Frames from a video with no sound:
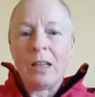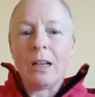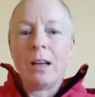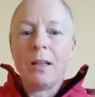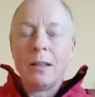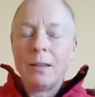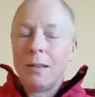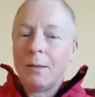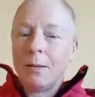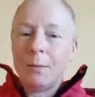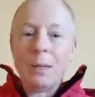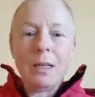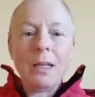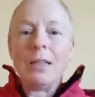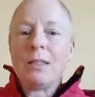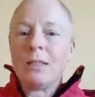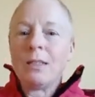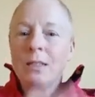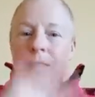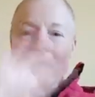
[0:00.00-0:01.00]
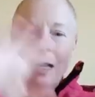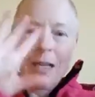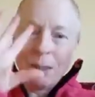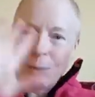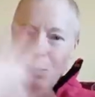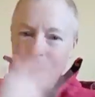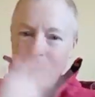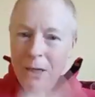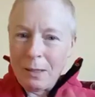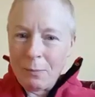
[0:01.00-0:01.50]
I mean, he's
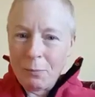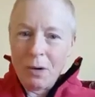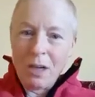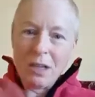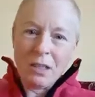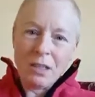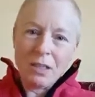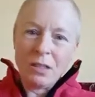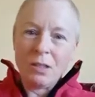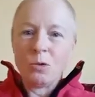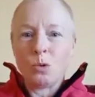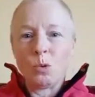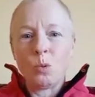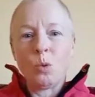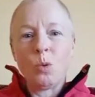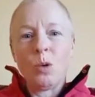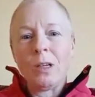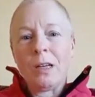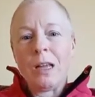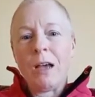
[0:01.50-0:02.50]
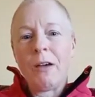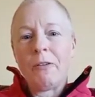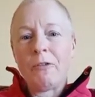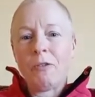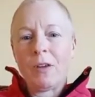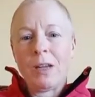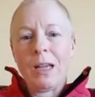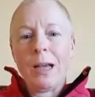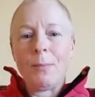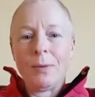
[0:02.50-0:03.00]
been practicing drawing now for
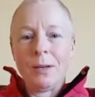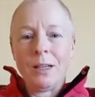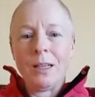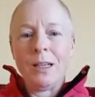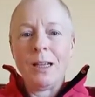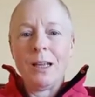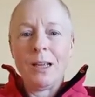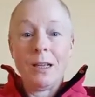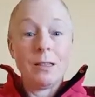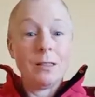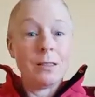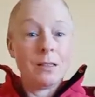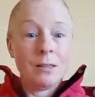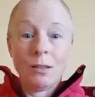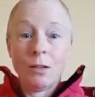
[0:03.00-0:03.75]
a couple of years.